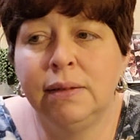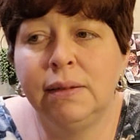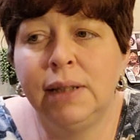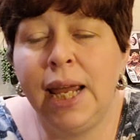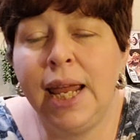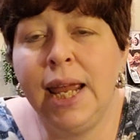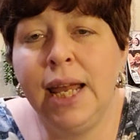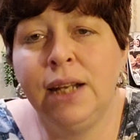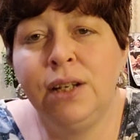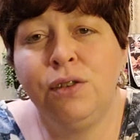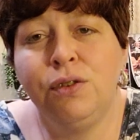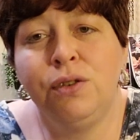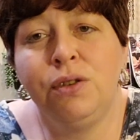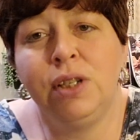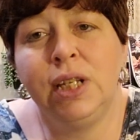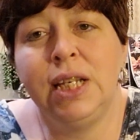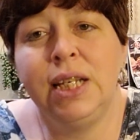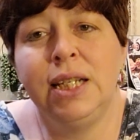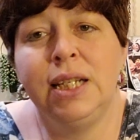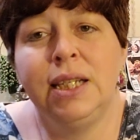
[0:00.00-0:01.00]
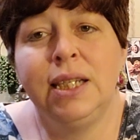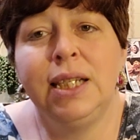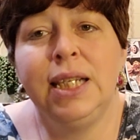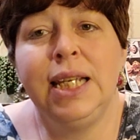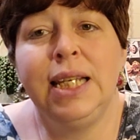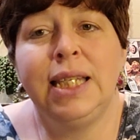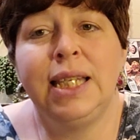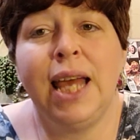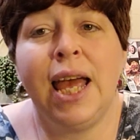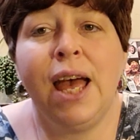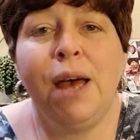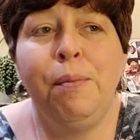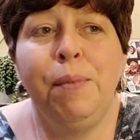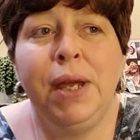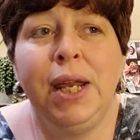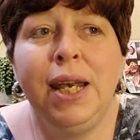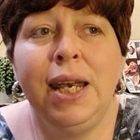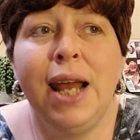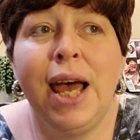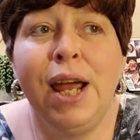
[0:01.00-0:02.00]
handle is
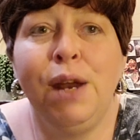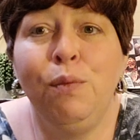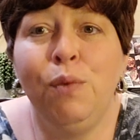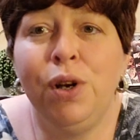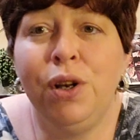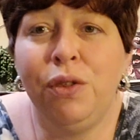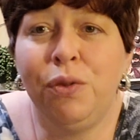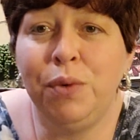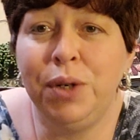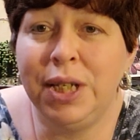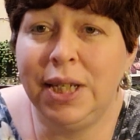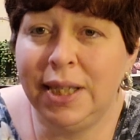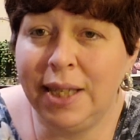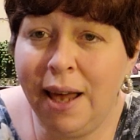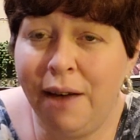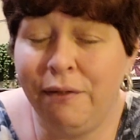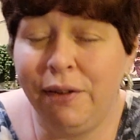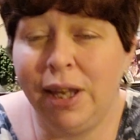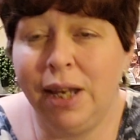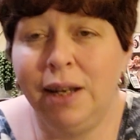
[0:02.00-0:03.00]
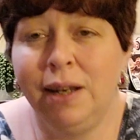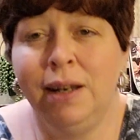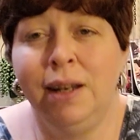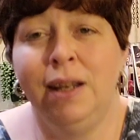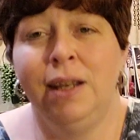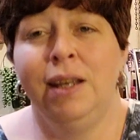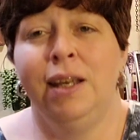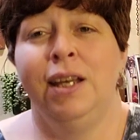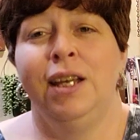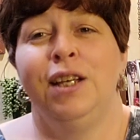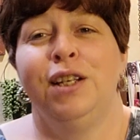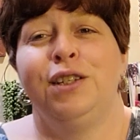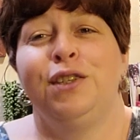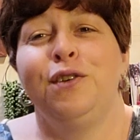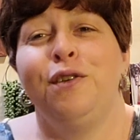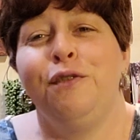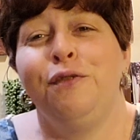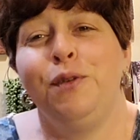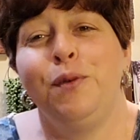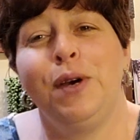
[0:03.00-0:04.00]
lisaabby9137. So
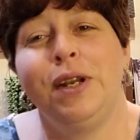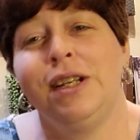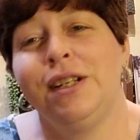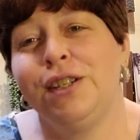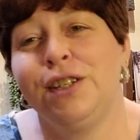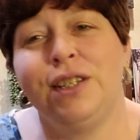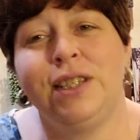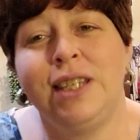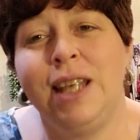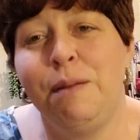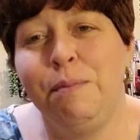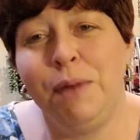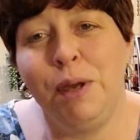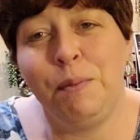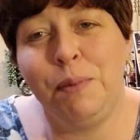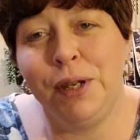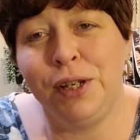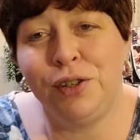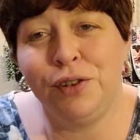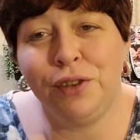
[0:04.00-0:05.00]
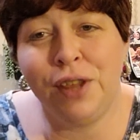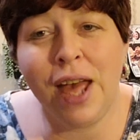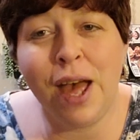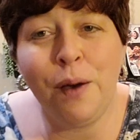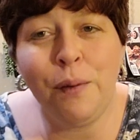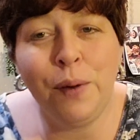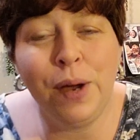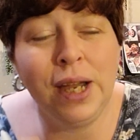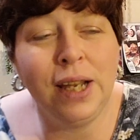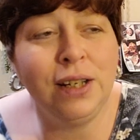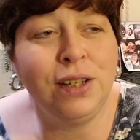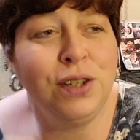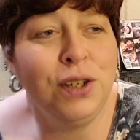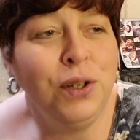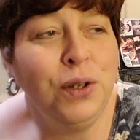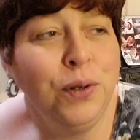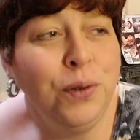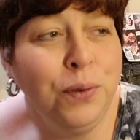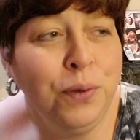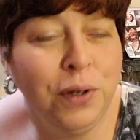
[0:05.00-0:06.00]
if you want to just send me a picture that way
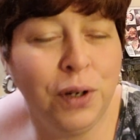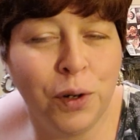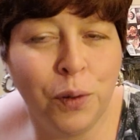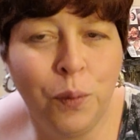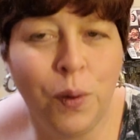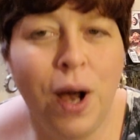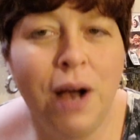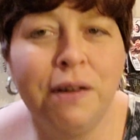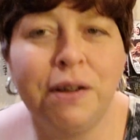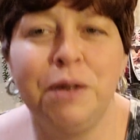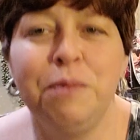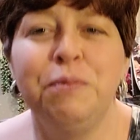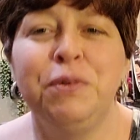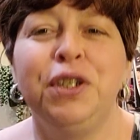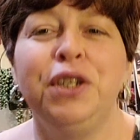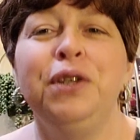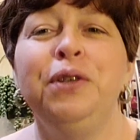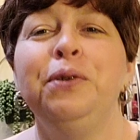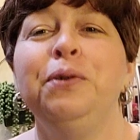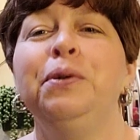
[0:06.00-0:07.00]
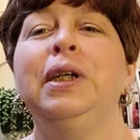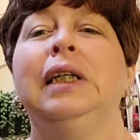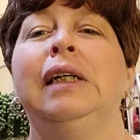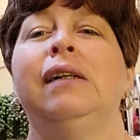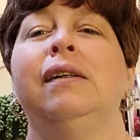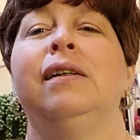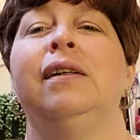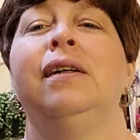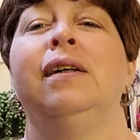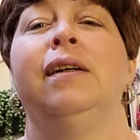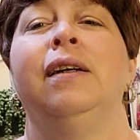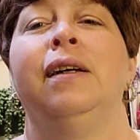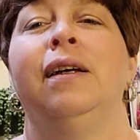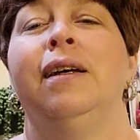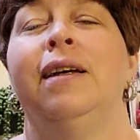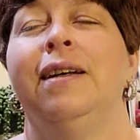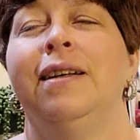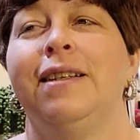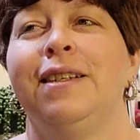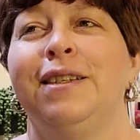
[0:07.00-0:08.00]
too, you're welcome to.
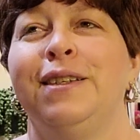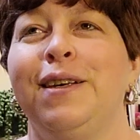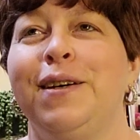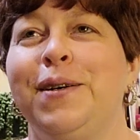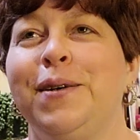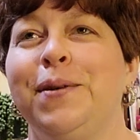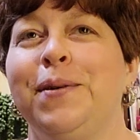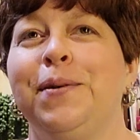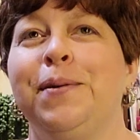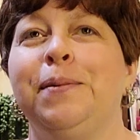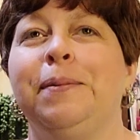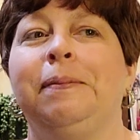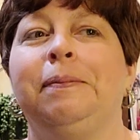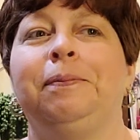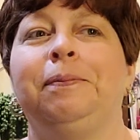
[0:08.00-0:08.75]
So